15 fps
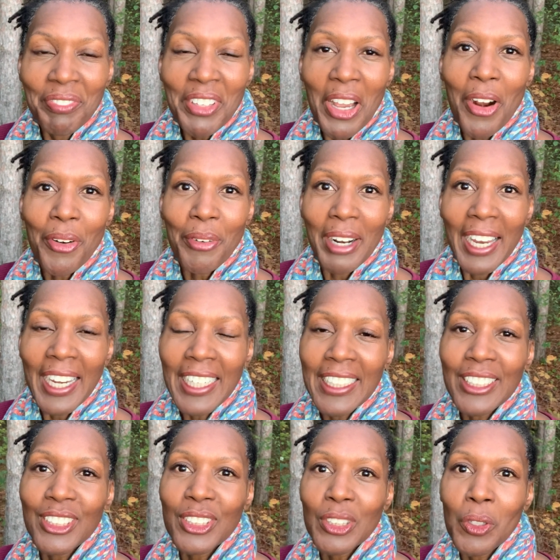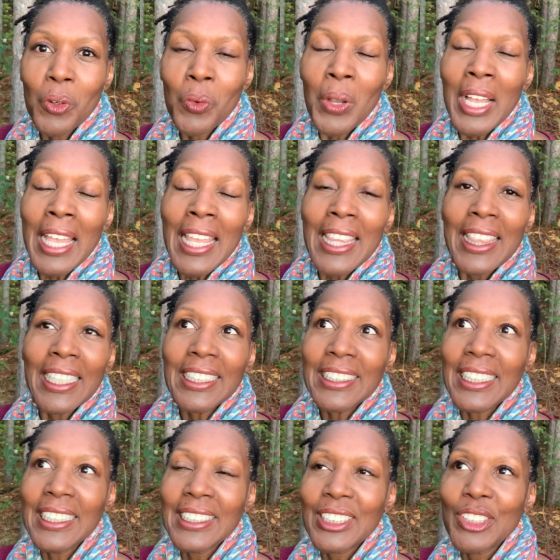All right? So this
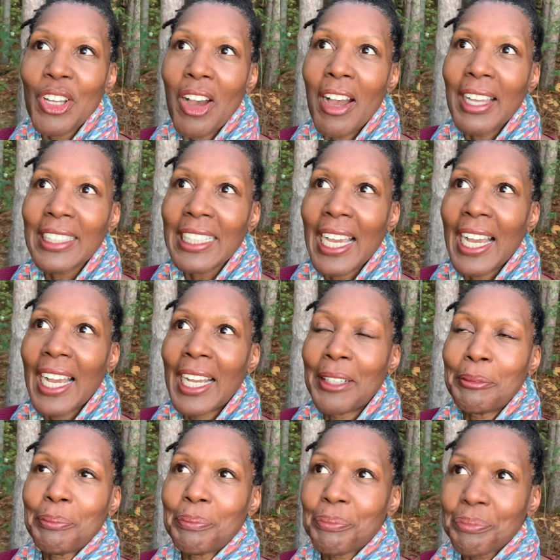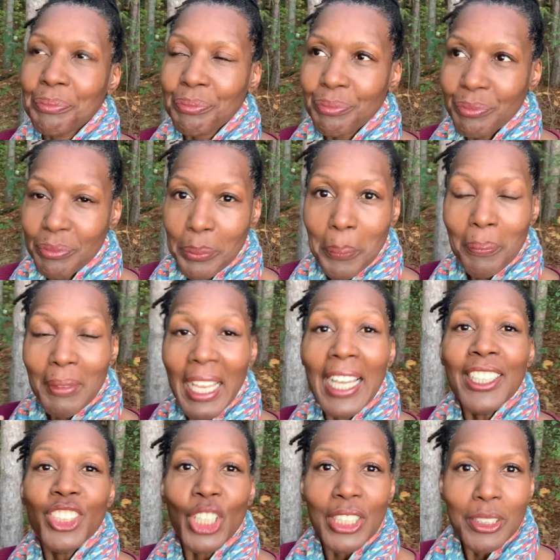is not a
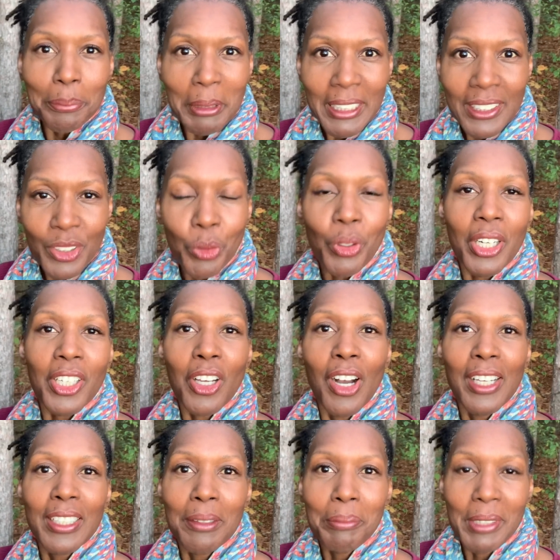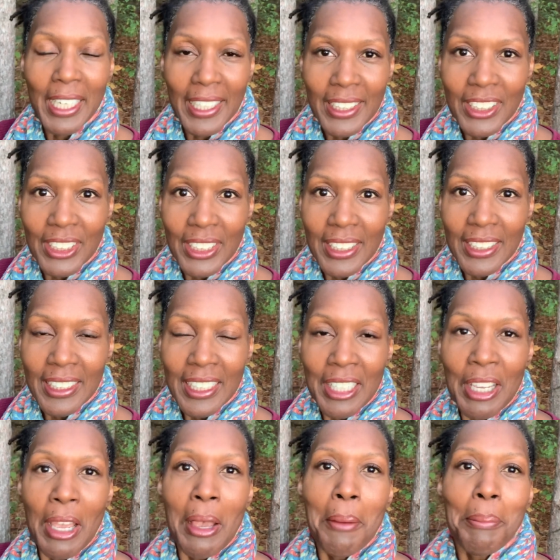judgment or a condemnation,
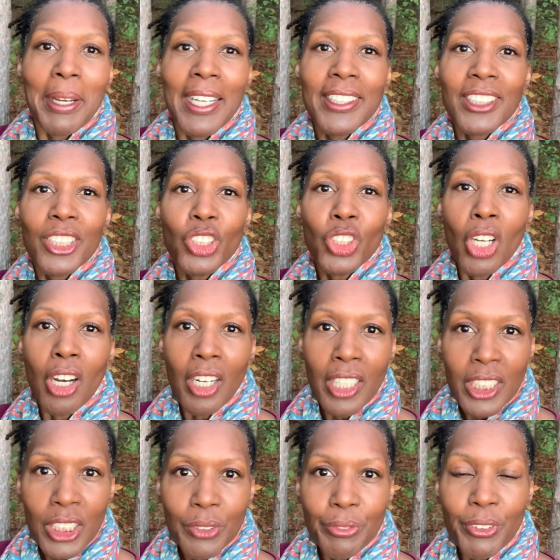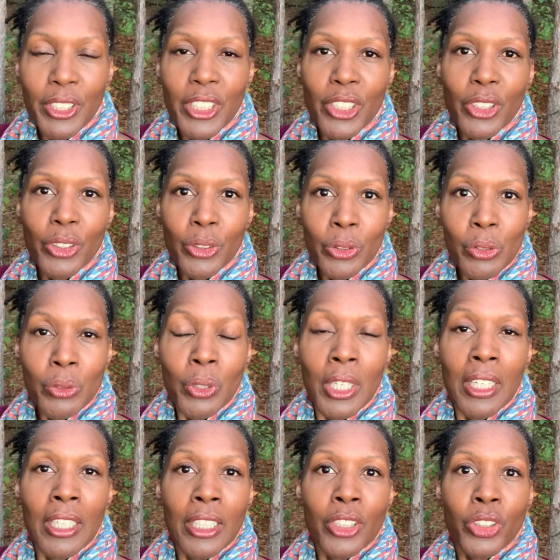but it's a charge for you
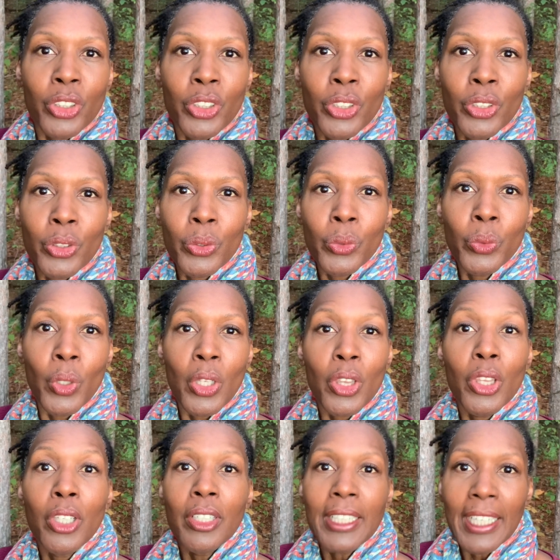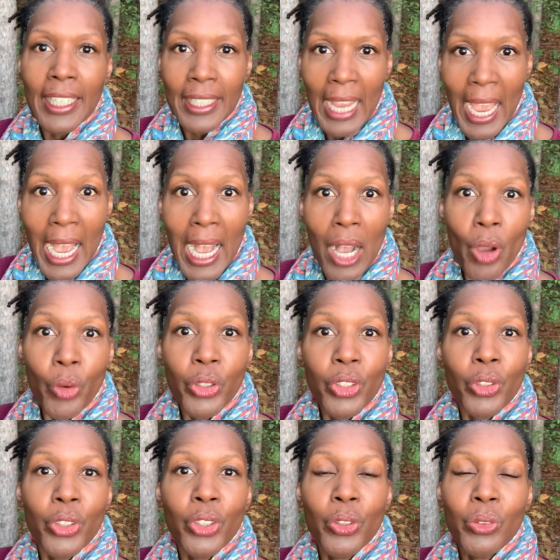to look at how you
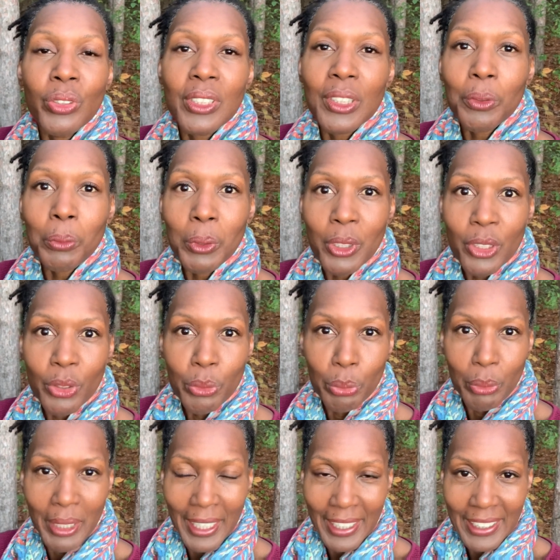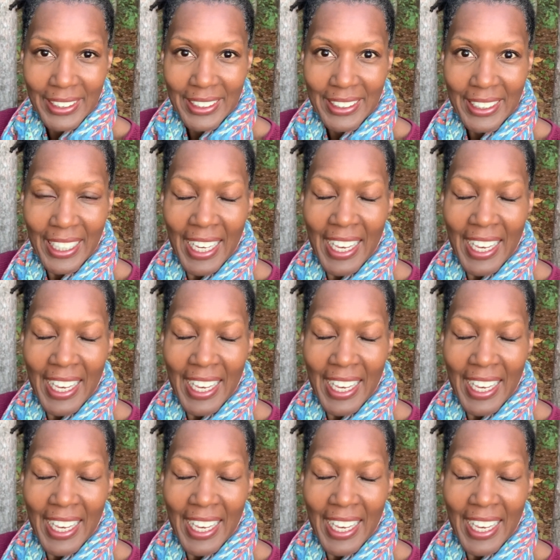use the word grace.